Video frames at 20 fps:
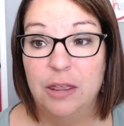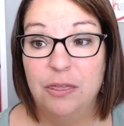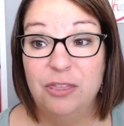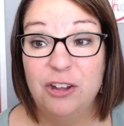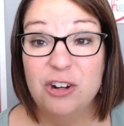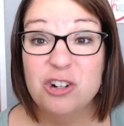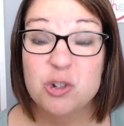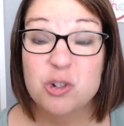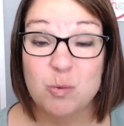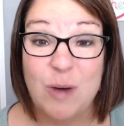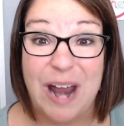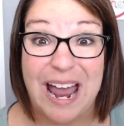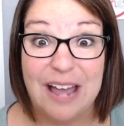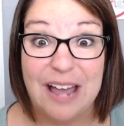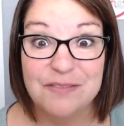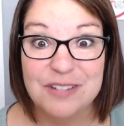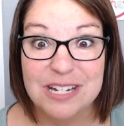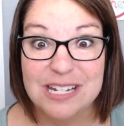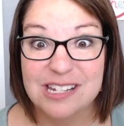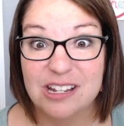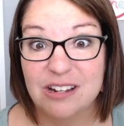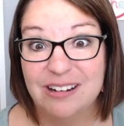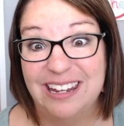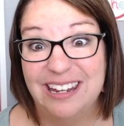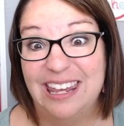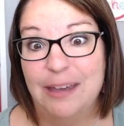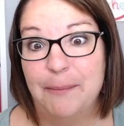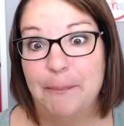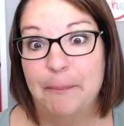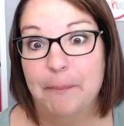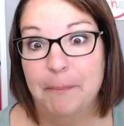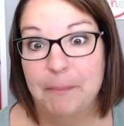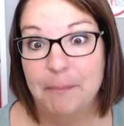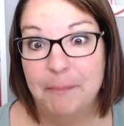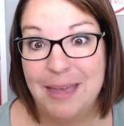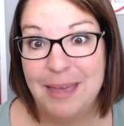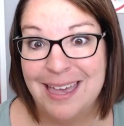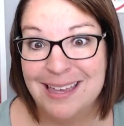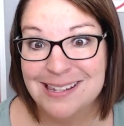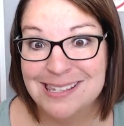Their draft is going to get
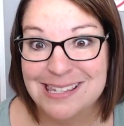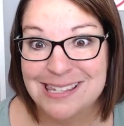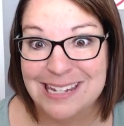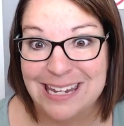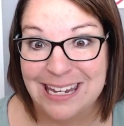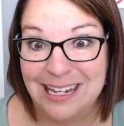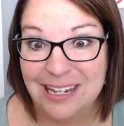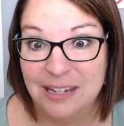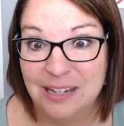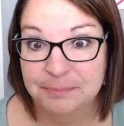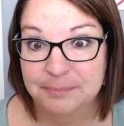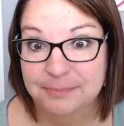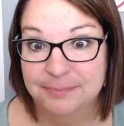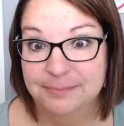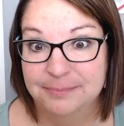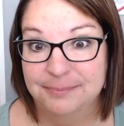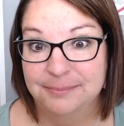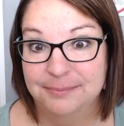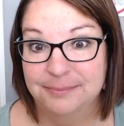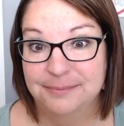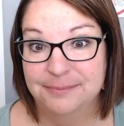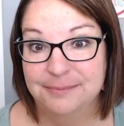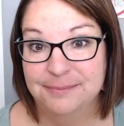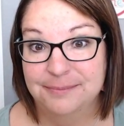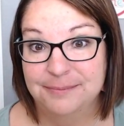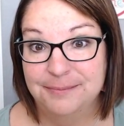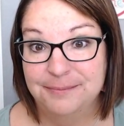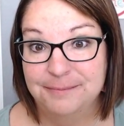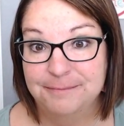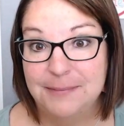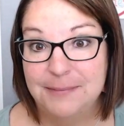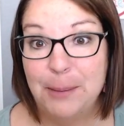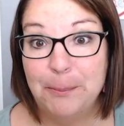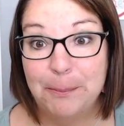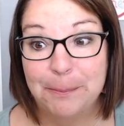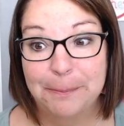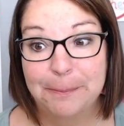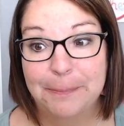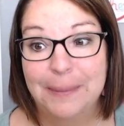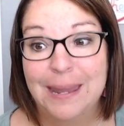messy.
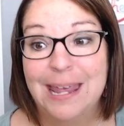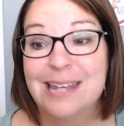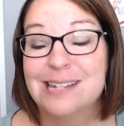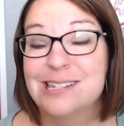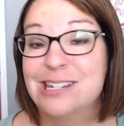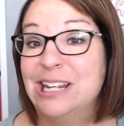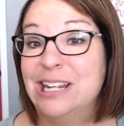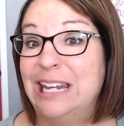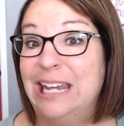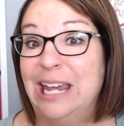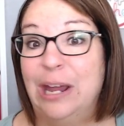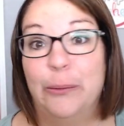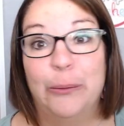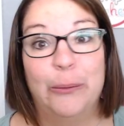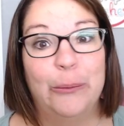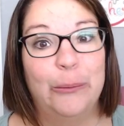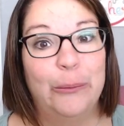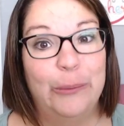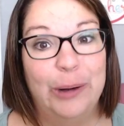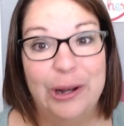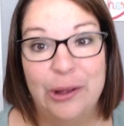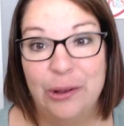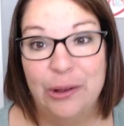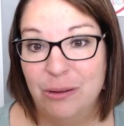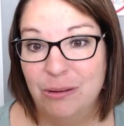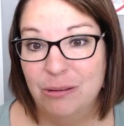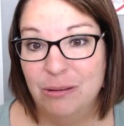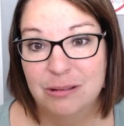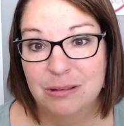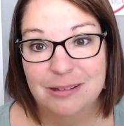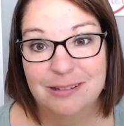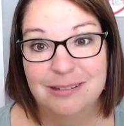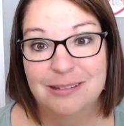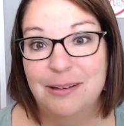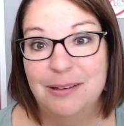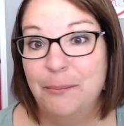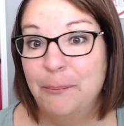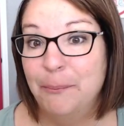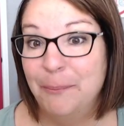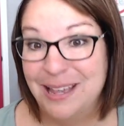Yep. It's going to get real
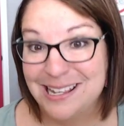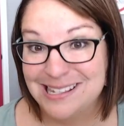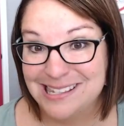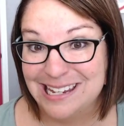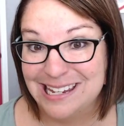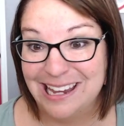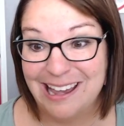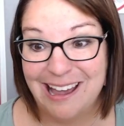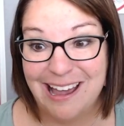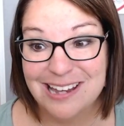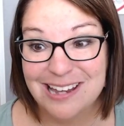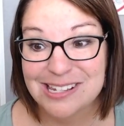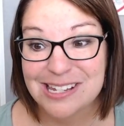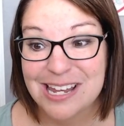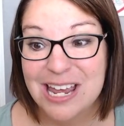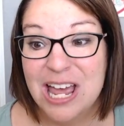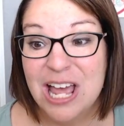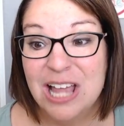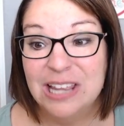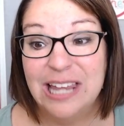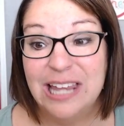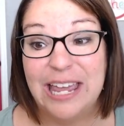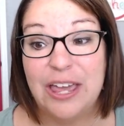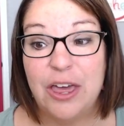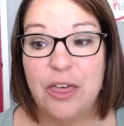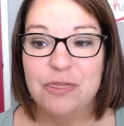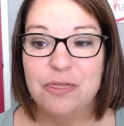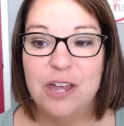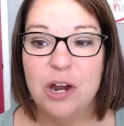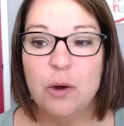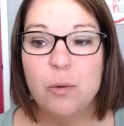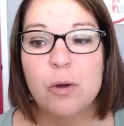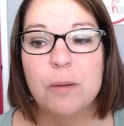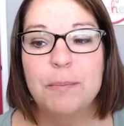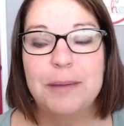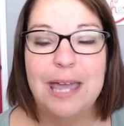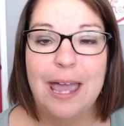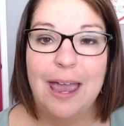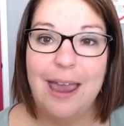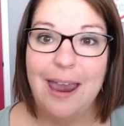messy, guys. Like, there will
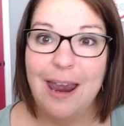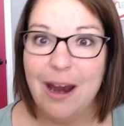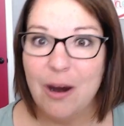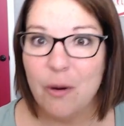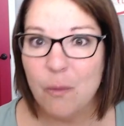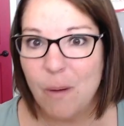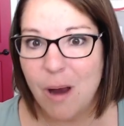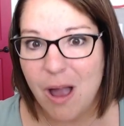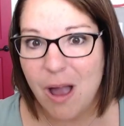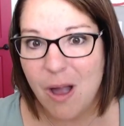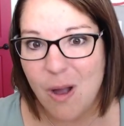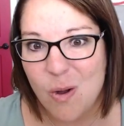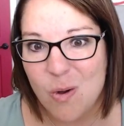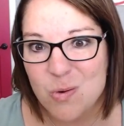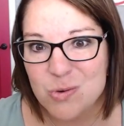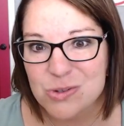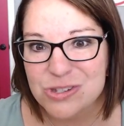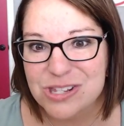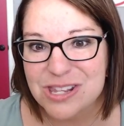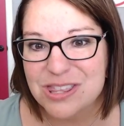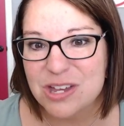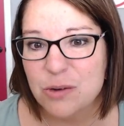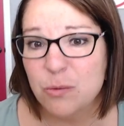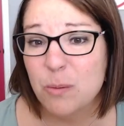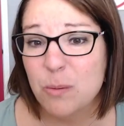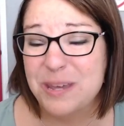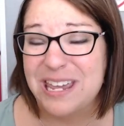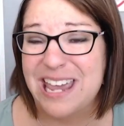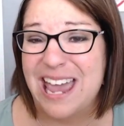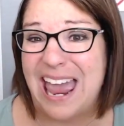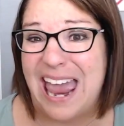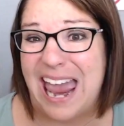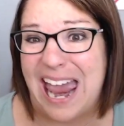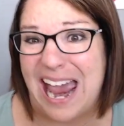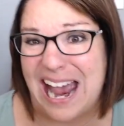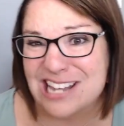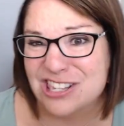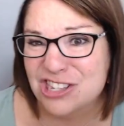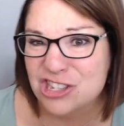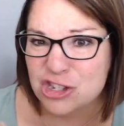be arrows. There will be
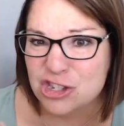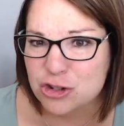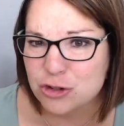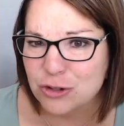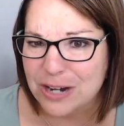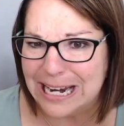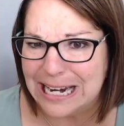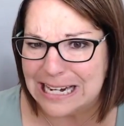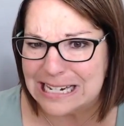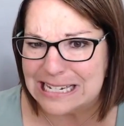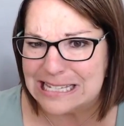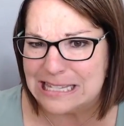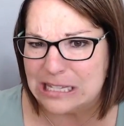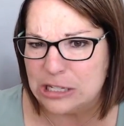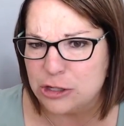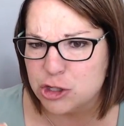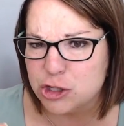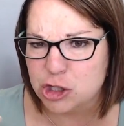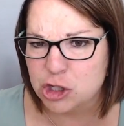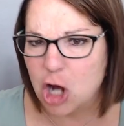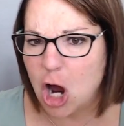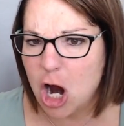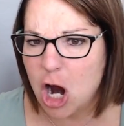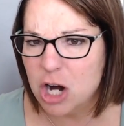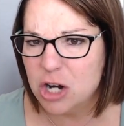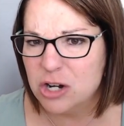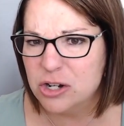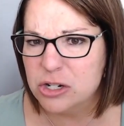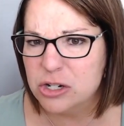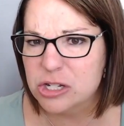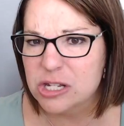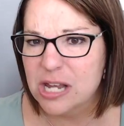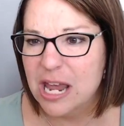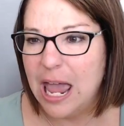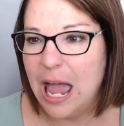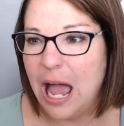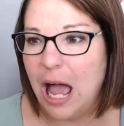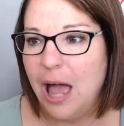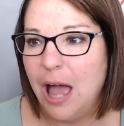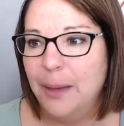asterisks, little stars,
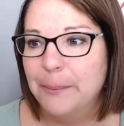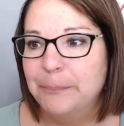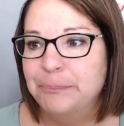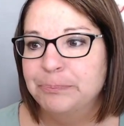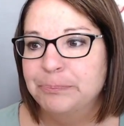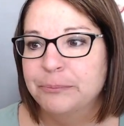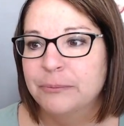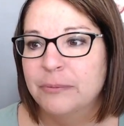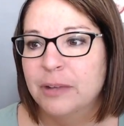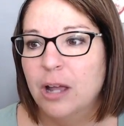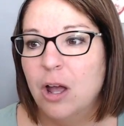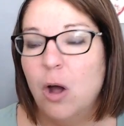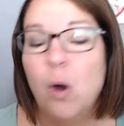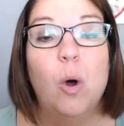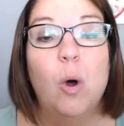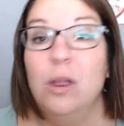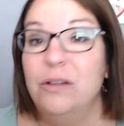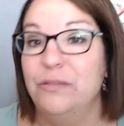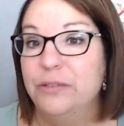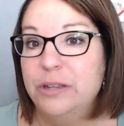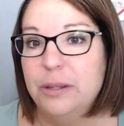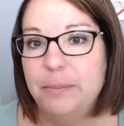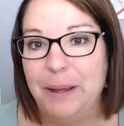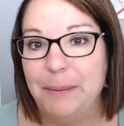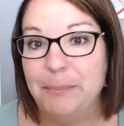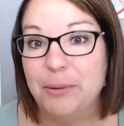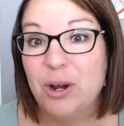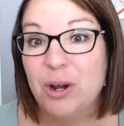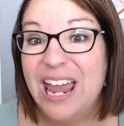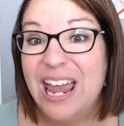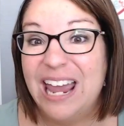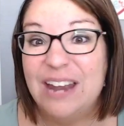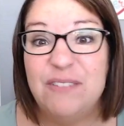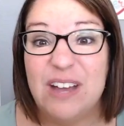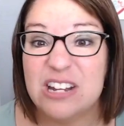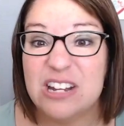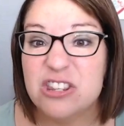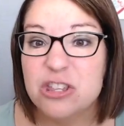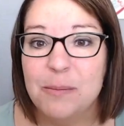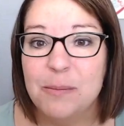um, all over the paper. In
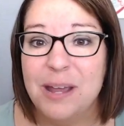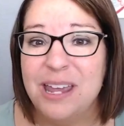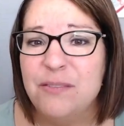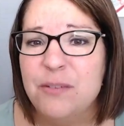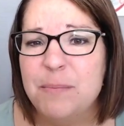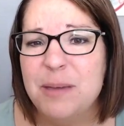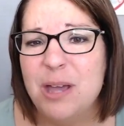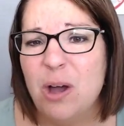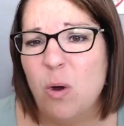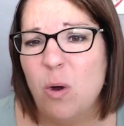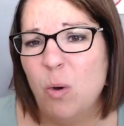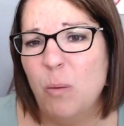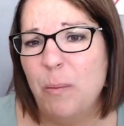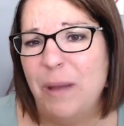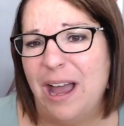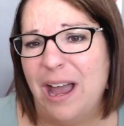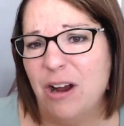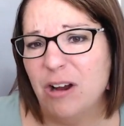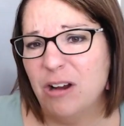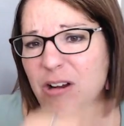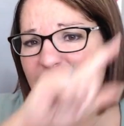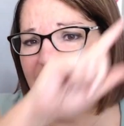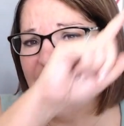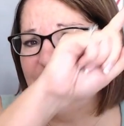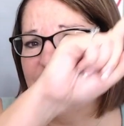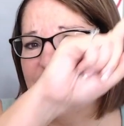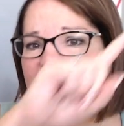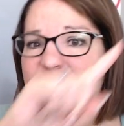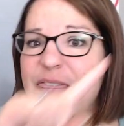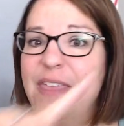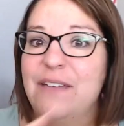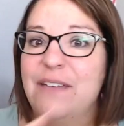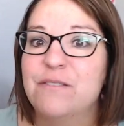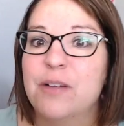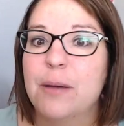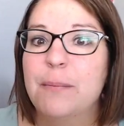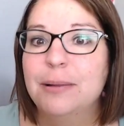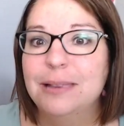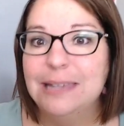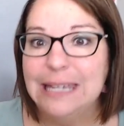fact, there may even be a whole paragraph that they've
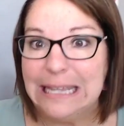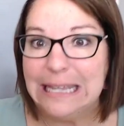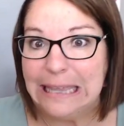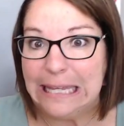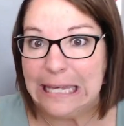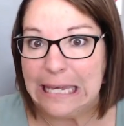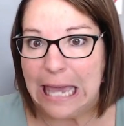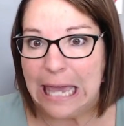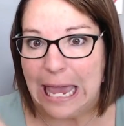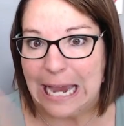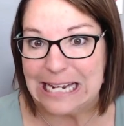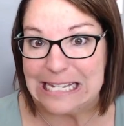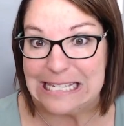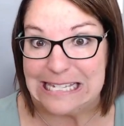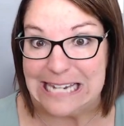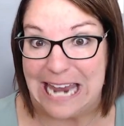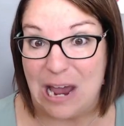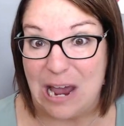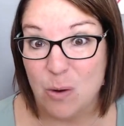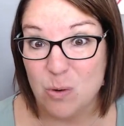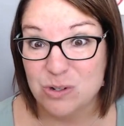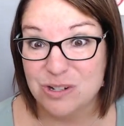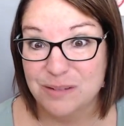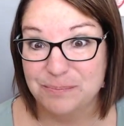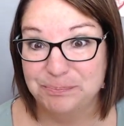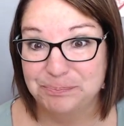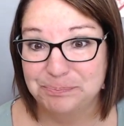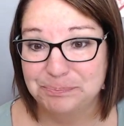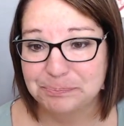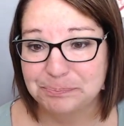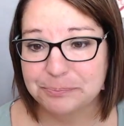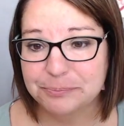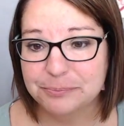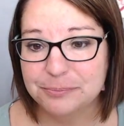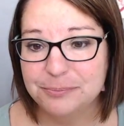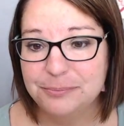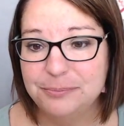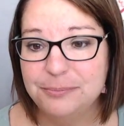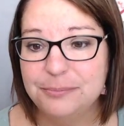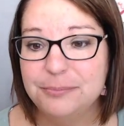completely X'd out.
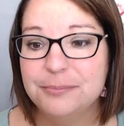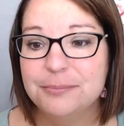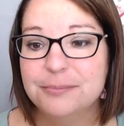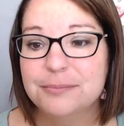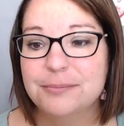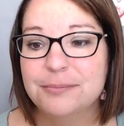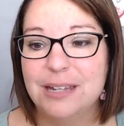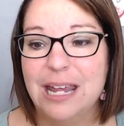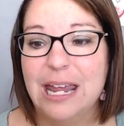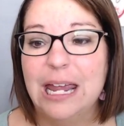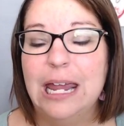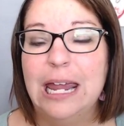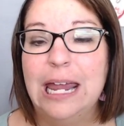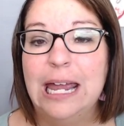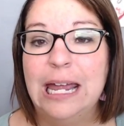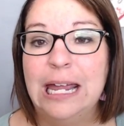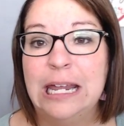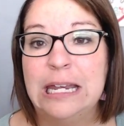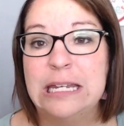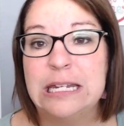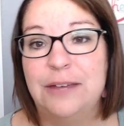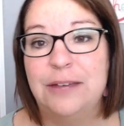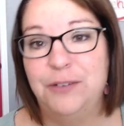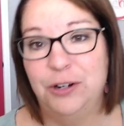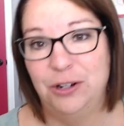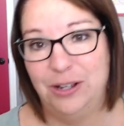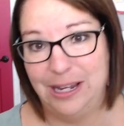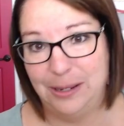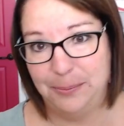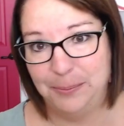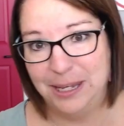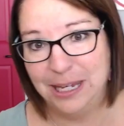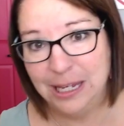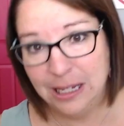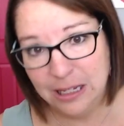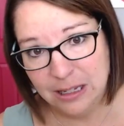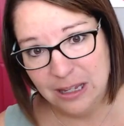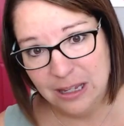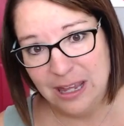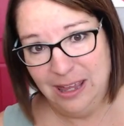And if you're like
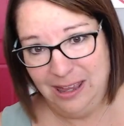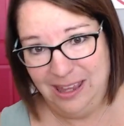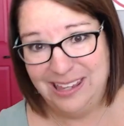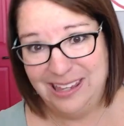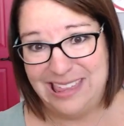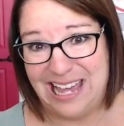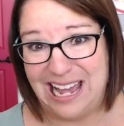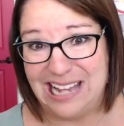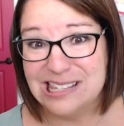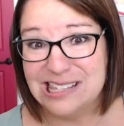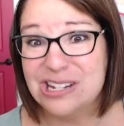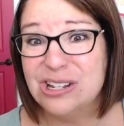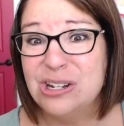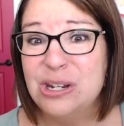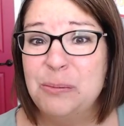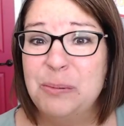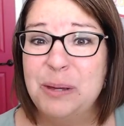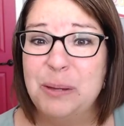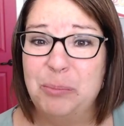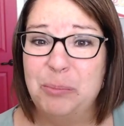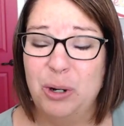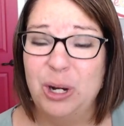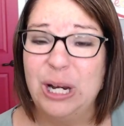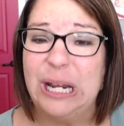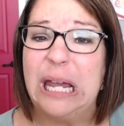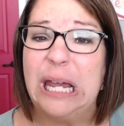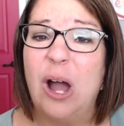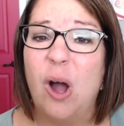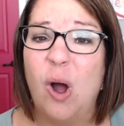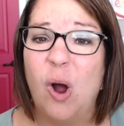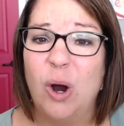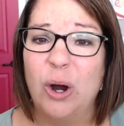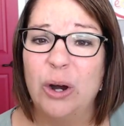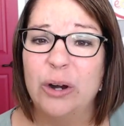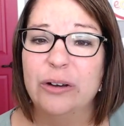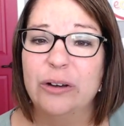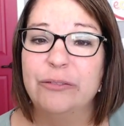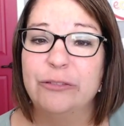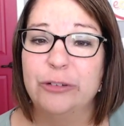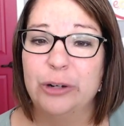me, like, that's going to be pretty
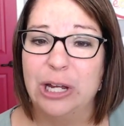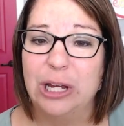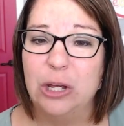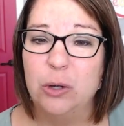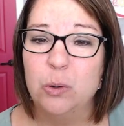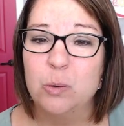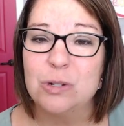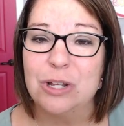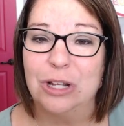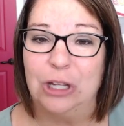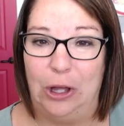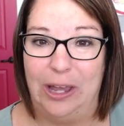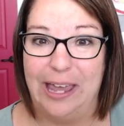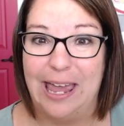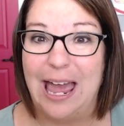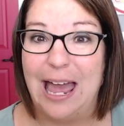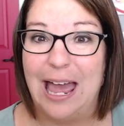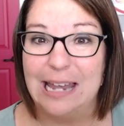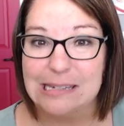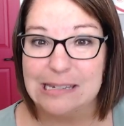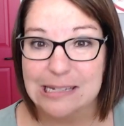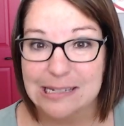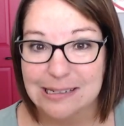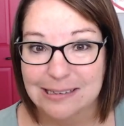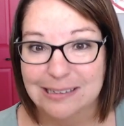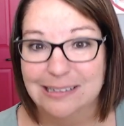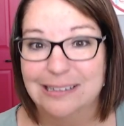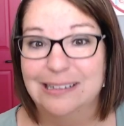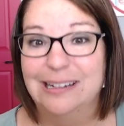hard for you to look at.